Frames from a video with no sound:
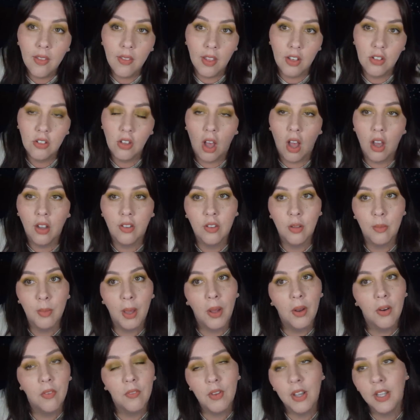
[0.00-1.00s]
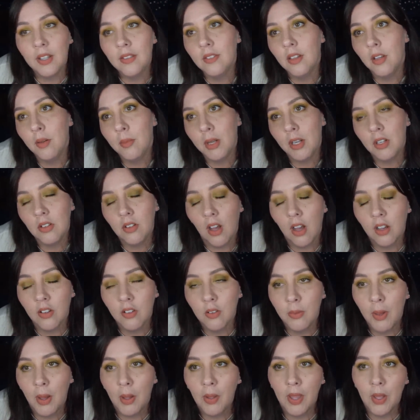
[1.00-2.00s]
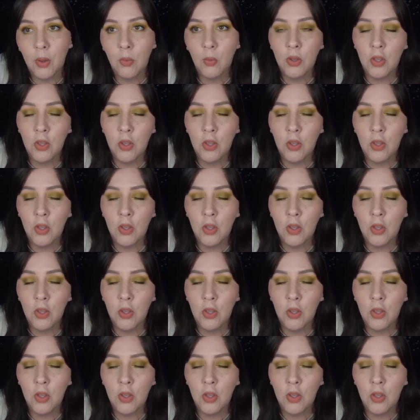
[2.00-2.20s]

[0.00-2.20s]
that talks about a victim, and it talks about, like,